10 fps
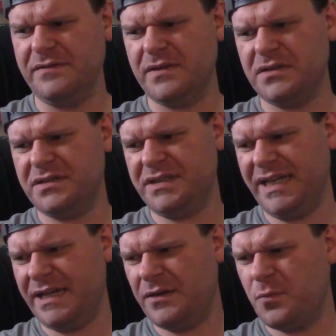of
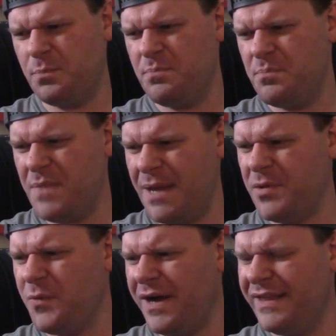understand maybe
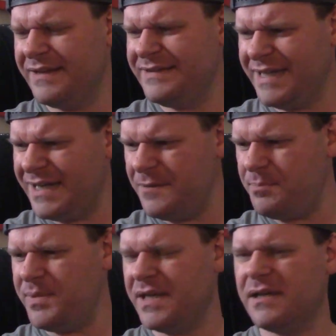why they did it,
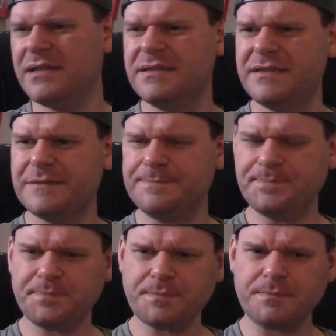because
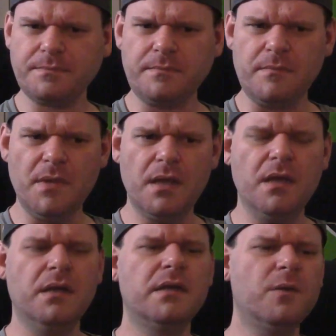
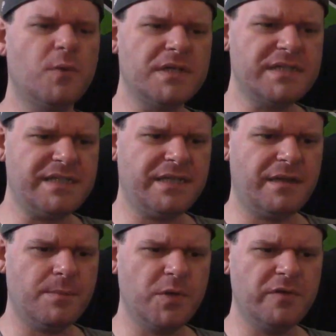in the one scene in
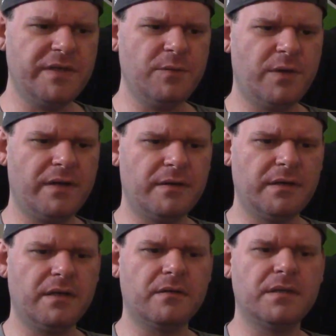the movie where,
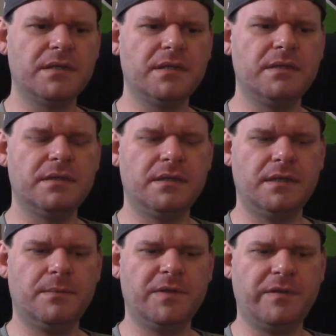
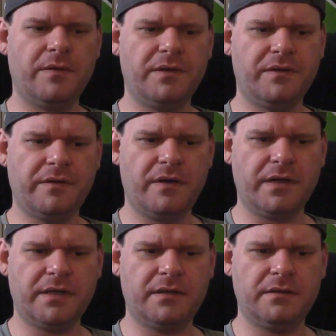him and Tony are
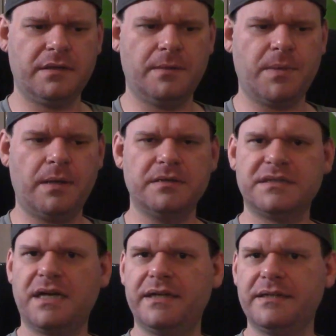talking about
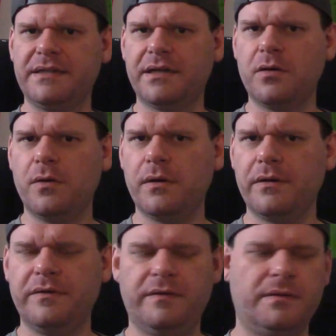signing the
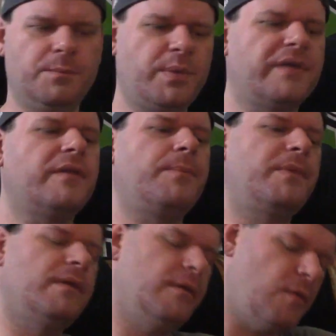Accords, and he brings up
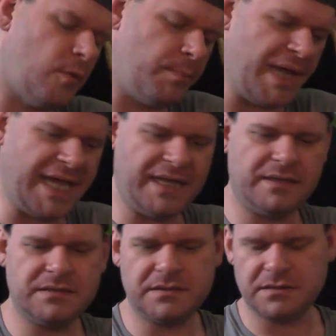the old
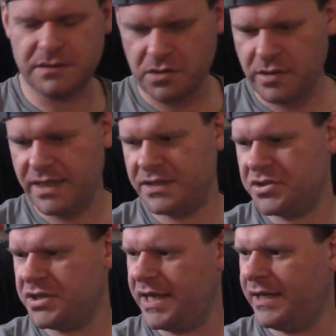pens and all that
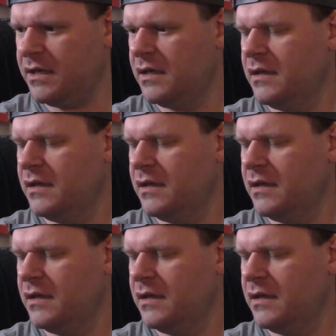shit,